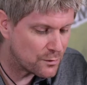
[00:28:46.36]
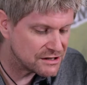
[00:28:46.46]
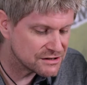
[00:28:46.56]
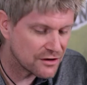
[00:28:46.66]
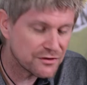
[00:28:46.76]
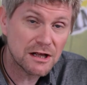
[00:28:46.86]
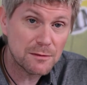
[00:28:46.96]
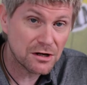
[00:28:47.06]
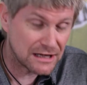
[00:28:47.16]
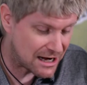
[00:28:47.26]
It weighs nothing,
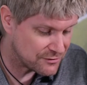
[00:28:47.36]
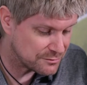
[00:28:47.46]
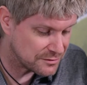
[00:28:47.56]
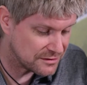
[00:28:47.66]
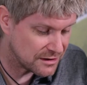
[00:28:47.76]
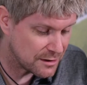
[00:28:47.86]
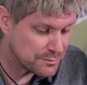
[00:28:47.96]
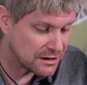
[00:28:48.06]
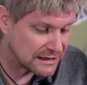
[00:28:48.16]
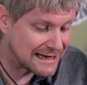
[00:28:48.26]
but carry, uh,
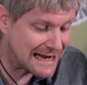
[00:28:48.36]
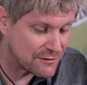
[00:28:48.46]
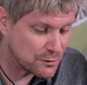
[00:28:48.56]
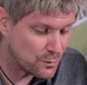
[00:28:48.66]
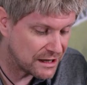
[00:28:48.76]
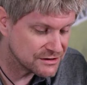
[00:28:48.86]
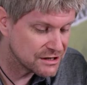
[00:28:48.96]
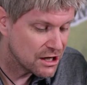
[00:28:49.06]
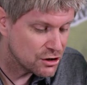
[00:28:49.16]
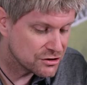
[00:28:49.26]
but can carry weight.
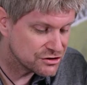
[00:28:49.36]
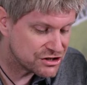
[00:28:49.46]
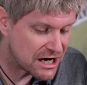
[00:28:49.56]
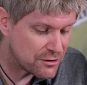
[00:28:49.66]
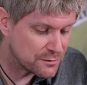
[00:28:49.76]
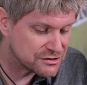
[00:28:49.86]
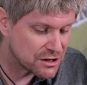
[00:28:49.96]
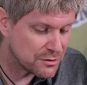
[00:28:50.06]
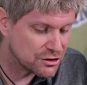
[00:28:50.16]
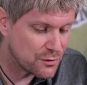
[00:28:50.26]
You can share it with
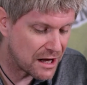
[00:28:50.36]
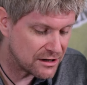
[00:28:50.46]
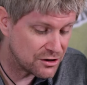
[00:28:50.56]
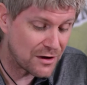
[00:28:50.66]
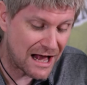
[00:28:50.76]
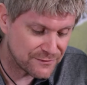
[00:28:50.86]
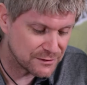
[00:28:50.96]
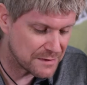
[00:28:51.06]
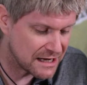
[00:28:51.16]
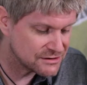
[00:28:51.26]
someone you ha you
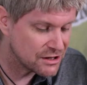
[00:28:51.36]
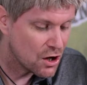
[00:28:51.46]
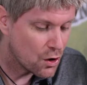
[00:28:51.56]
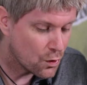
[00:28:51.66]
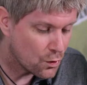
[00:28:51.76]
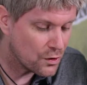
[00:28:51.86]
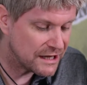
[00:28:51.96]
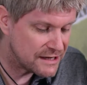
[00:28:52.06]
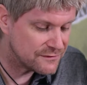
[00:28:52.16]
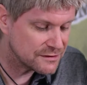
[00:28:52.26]
haven't met, or
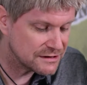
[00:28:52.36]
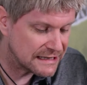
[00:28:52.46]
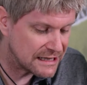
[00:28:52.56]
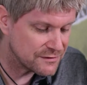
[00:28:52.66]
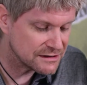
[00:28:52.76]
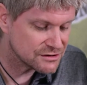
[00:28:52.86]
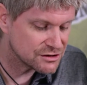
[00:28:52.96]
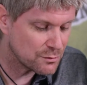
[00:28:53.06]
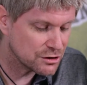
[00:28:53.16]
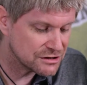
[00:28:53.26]
even give it to
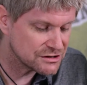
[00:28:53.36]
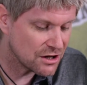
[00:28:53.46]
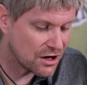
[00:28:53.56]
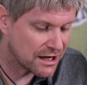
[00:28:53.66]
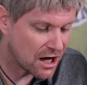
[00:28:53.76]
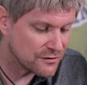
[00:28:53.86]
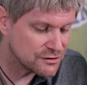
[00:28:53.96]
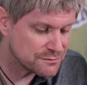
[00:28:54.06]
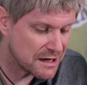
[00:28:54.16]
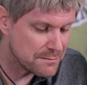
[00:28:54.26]
someone you dislike.
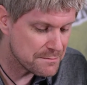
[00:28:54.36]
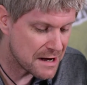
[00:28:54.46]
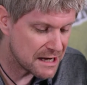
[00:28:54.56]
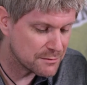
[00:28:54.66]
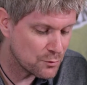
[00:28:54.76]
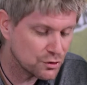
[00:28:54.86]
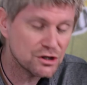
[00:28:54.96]
Others may make more